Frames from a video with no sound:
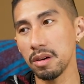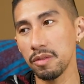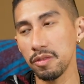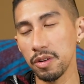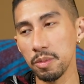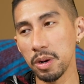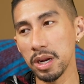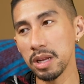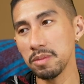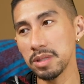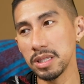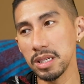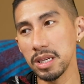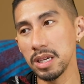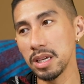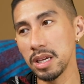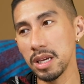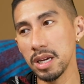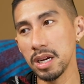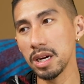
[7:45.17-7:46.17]
From what I'm
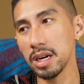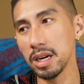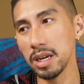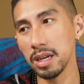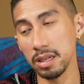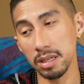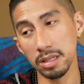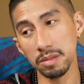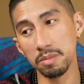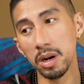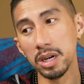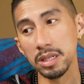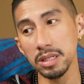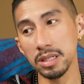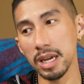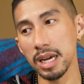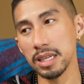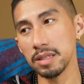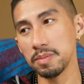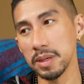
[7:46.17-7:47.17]
seeing here, because Mars
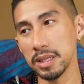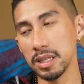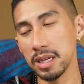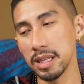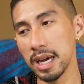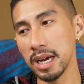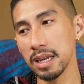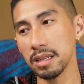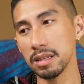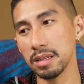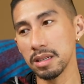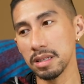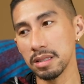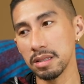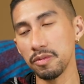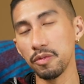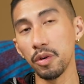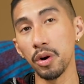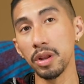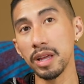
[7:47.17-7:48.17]
is aspecting that,
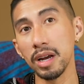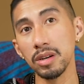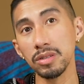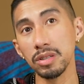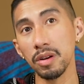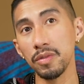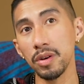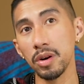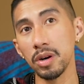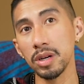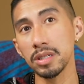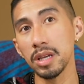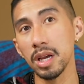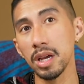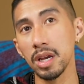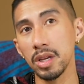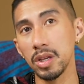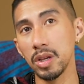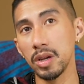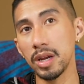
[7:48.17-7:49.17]
that fourth house of yours,
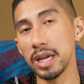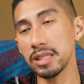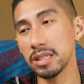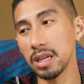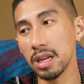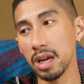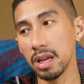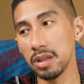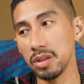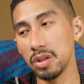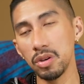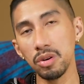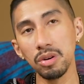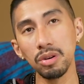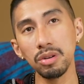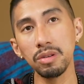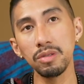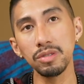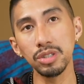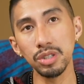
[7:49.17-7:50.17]
you guys had a
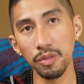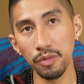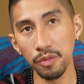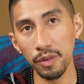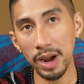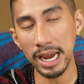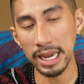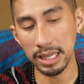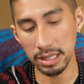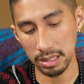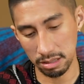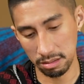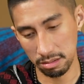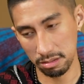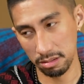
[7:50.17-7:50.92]
huge fight